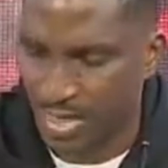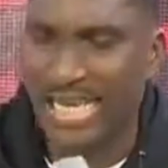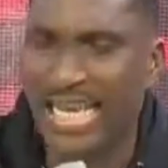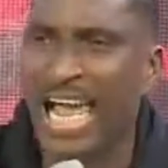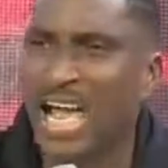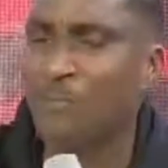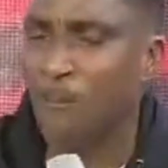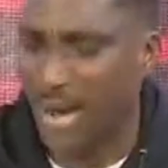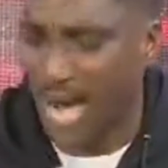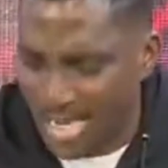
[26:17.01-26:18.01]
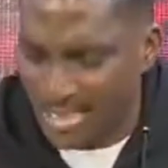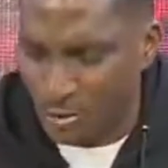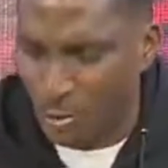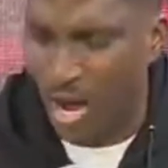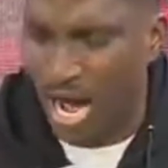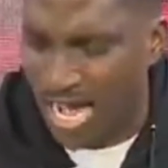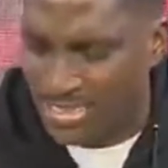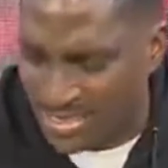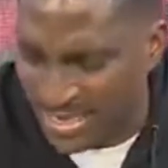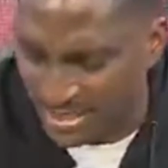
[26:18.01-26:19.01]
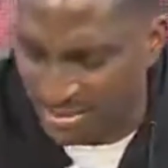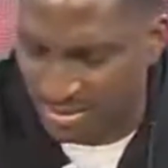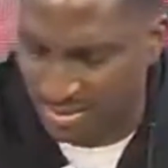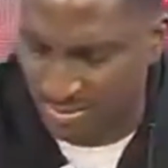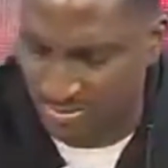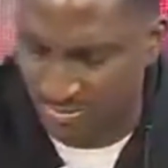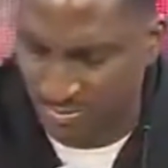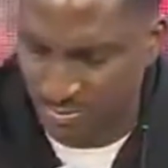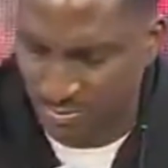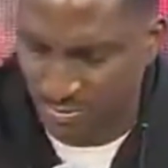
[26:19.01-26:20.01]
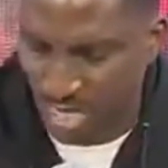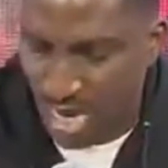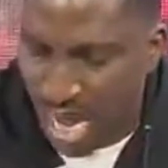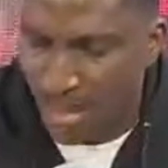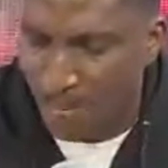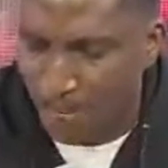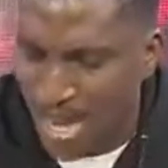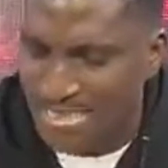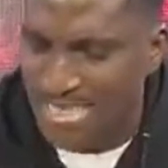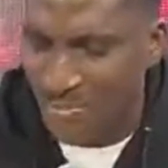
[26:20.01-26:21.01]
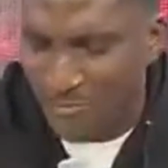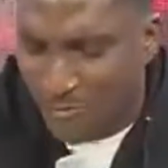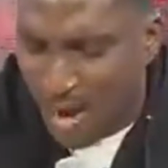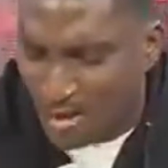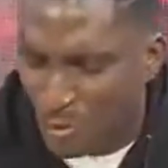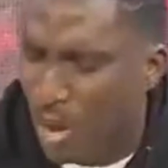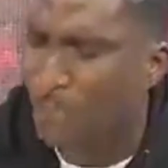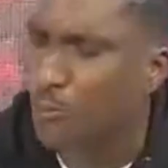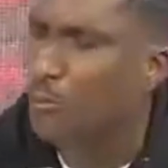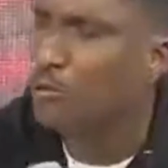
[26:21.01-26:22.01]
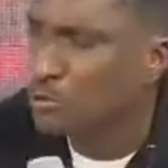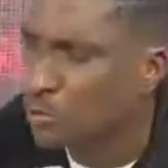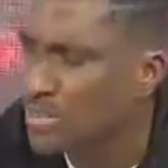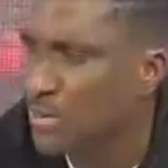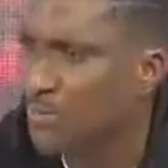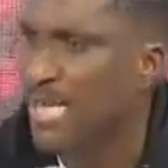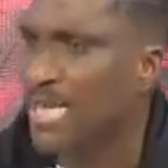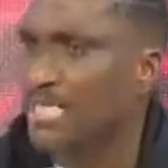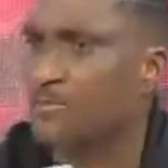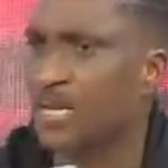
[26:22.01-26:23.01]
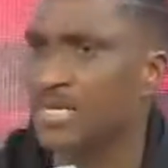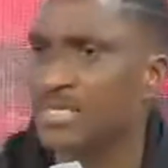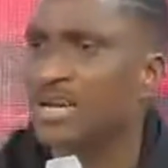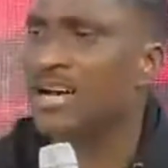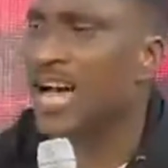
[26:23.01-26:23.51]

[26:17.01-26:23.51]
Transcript: Give birth to assets and make them valuable to the marketplace.